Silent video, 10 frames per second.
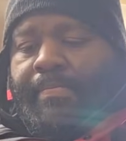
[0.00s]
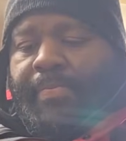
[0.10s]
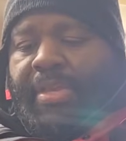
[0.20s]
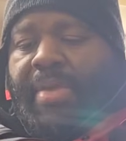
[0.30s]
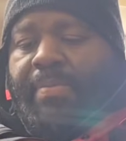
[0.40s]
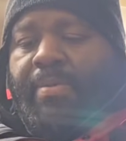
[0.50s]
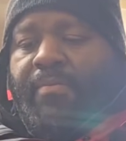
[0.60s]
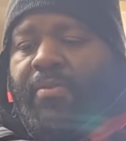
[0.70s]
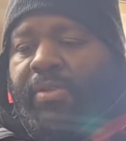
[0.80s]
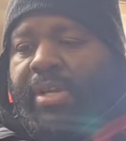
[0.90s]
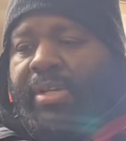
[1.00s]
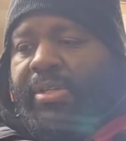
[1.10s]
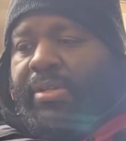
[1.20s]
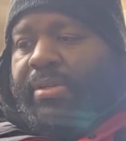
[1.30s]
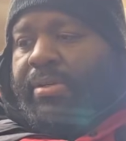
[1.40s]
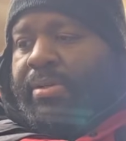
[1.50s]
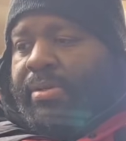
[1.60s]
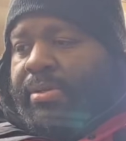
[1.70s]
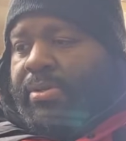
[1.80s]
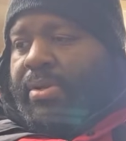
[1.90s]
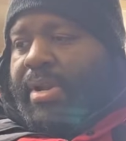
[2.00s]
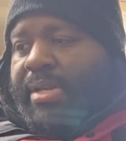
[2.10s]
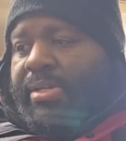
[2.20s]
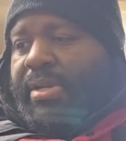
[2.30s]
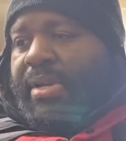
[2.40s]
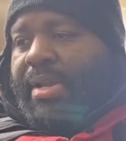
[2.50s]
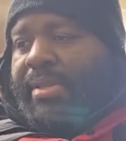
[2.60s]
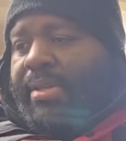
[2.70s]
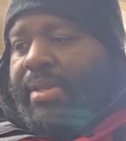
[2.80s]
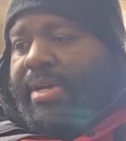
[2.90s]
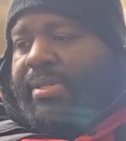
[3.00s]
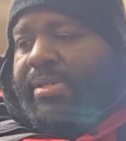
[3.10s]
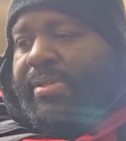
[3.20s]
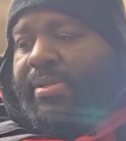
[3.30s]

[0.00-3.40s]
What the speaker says: keep them in rotation so they're not just collecting dust.